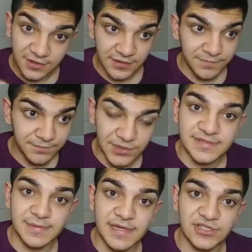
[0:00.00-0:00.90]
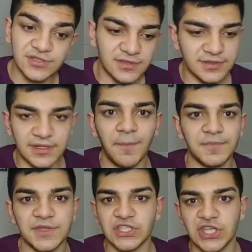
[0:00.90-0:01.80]
participation, they,
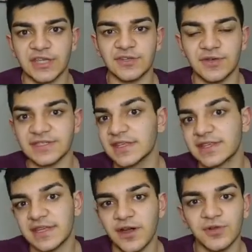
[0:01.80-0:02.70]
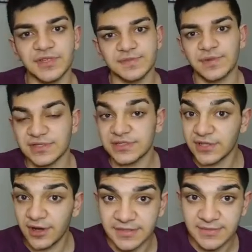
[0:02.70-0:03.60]
they check you because they think, oh, this person
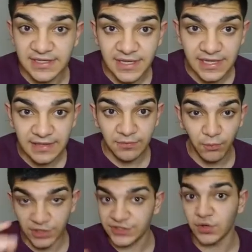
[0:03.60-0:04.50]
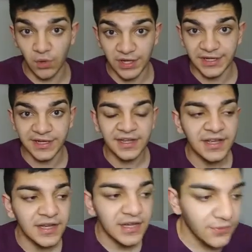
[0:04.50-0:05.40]
talked to me one to one,
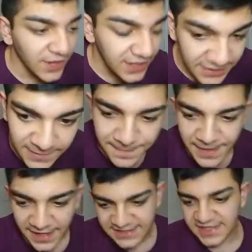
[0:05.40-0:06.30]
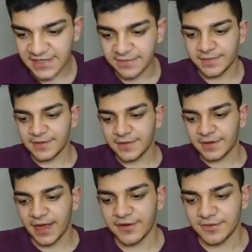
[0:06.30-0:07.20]
right? Next tip,
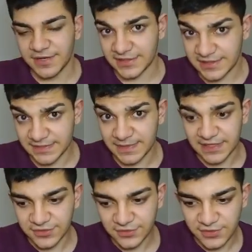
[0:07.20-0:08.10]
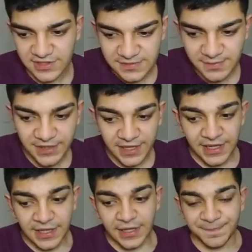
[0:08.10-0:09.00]
I know I'm kind of speeding through this, but
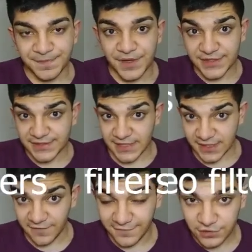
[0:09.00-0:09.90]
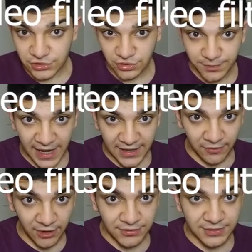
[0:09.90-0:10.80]
there's like a virtual
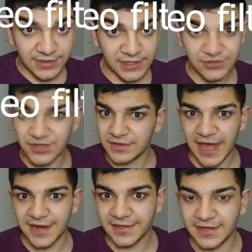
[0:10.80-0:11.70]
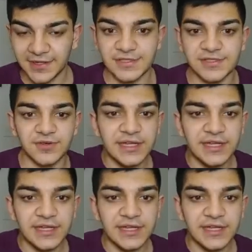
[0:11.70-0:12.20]
background. I'll try to edit it on the screen,